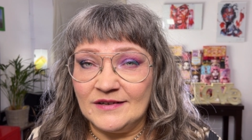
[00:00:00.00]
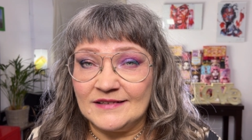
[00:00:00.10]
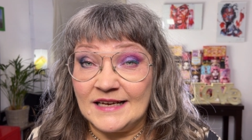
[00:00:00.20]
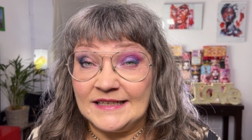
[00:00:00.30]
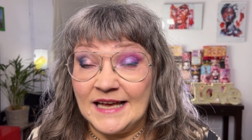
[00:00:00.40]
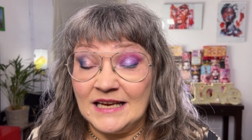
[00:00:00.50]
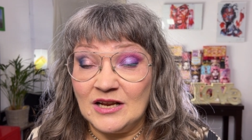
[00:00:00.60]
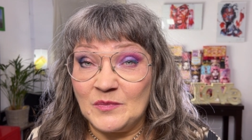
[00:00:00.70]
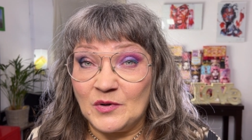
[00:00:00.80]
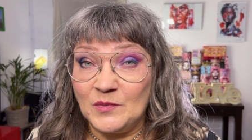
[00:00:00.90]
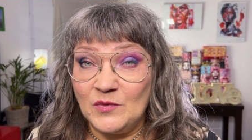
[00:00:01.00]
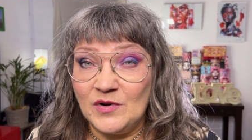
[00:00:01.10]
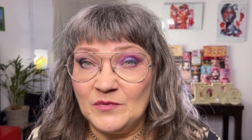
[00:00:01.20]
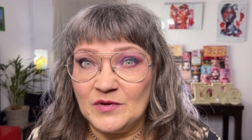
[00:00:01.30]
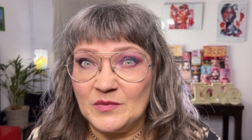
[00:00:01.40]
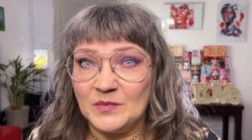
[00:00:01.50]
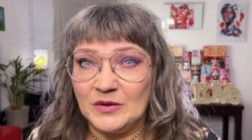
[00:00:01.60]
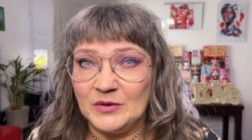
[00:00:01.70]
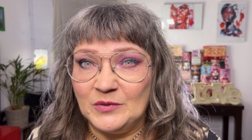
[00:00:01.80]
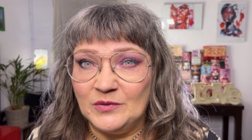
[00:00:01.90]
Again, a purple one with a
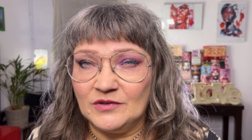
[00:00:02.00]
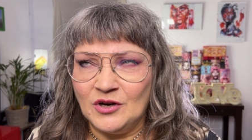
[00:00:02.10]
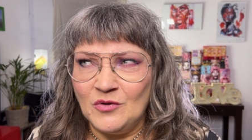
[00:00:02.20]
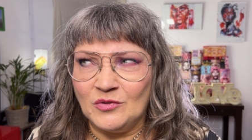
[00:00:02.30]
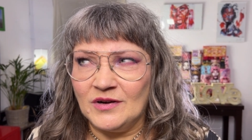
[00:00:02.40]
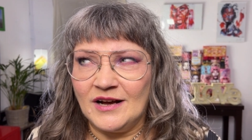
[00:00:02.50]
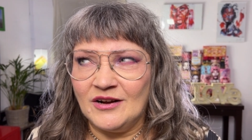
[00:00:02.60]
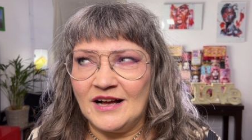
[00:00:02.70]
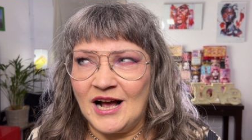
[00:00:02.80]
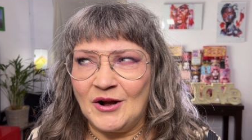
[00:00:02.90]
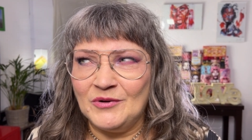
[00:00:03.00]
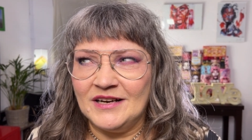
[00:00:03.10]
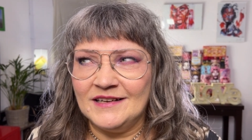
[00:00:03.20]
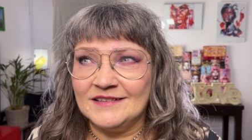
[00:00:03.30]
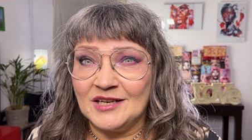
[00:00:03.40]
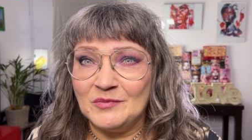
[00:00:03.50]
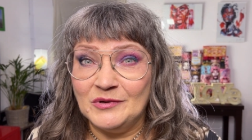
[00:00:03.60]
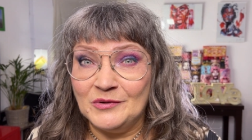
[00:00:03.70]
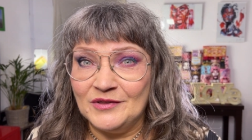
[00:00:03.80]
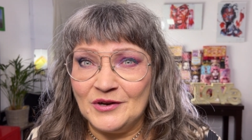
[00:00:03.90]
blue, how can I say
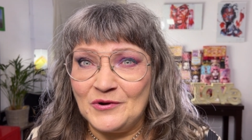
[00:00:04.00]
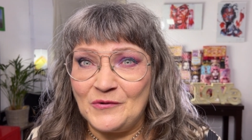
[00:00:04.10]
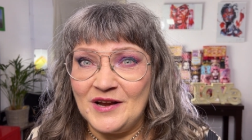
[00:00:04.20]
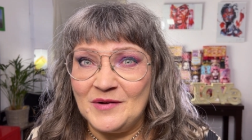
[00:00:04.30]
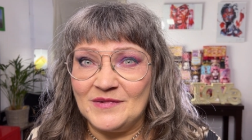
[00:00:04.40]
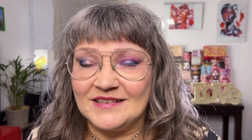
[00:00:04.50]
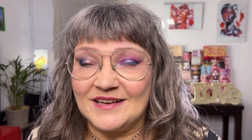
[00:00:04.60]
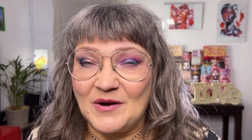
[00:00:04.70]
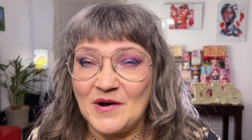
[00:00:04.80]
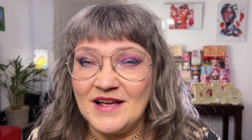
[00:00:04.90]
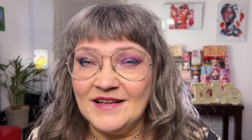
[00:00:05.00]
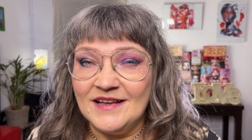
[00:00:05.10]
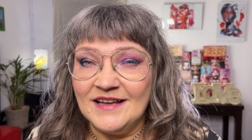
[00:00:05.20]
blue? The green mascara.